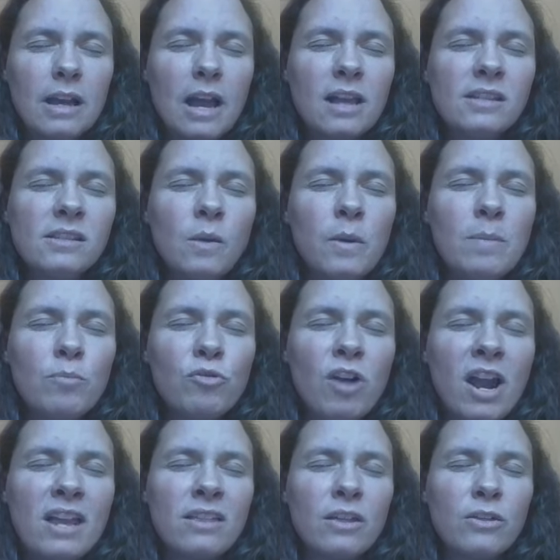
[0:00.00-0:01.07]
And so we
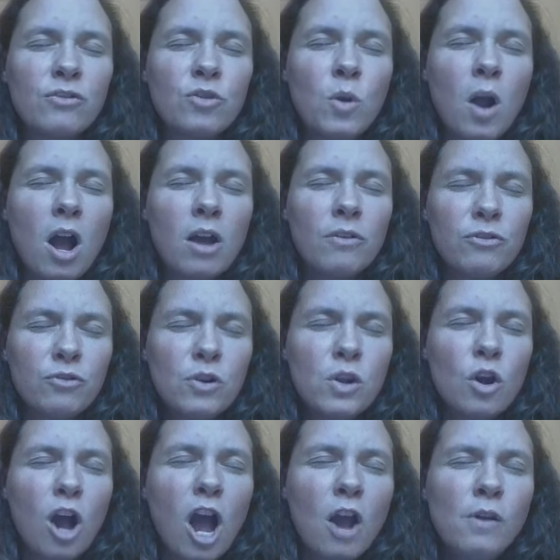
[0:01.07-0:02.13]
pray that through, our, through
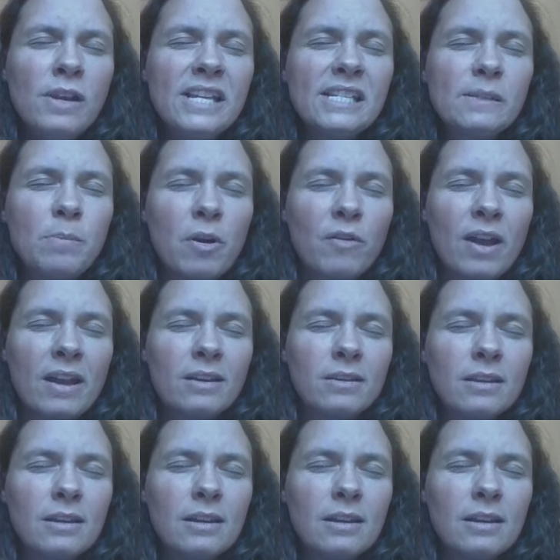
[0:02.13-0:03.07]
your Holy Spirit